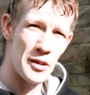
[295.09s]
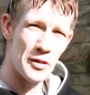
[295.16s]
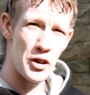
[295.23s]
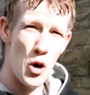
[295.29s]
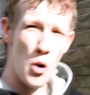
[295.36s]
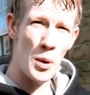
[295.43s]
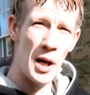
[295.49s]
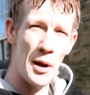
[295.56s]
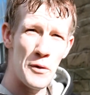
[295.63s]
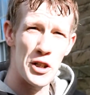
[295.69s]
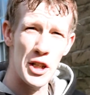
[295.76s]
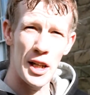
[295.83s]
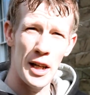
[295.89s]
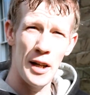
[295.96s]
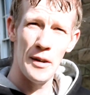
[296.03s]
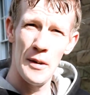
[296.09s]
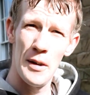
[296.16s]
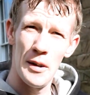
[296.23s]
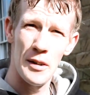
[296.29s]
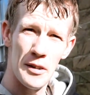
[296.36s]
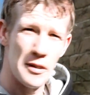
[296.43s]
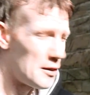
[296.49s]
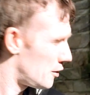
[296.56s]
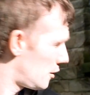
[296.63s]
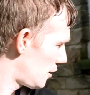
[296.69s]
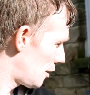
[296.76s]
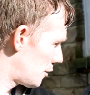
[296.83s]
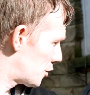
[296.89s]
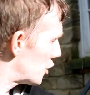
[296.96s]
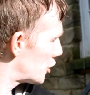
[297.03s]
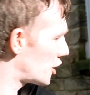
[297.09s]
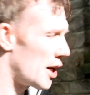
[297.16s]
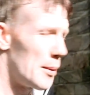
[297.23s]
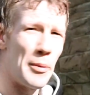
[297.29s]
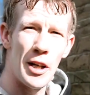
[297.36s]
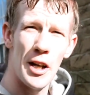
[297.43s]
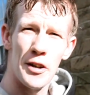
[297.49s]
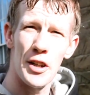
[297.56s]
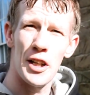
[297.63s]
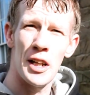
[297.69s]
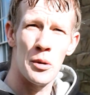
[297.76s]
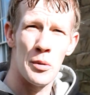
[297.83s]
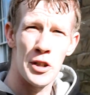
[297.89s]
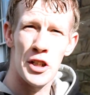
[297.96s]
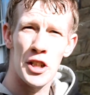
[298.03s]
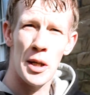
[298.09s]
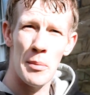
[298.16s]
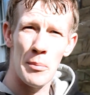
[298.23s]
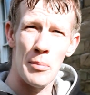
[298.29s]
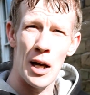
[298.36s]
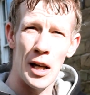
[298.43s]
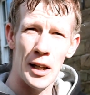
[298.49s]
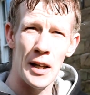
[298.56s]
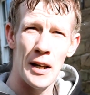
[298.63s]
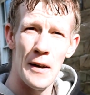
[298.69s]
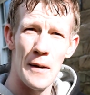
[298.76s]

No one lives there. Just sleeping under there with a sleeping bag.